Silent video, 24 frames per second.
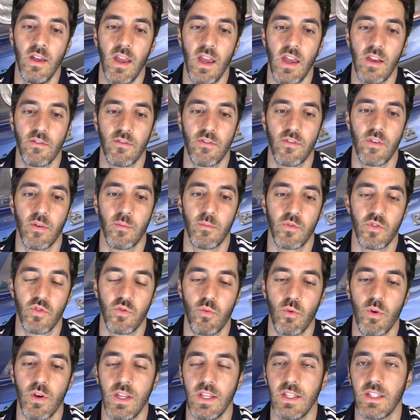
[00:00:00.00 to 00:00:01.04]
and from
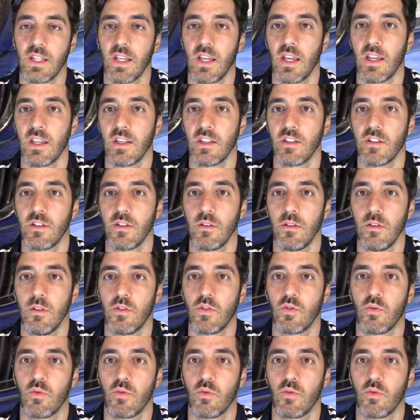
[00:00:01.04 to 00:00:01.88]
2010 to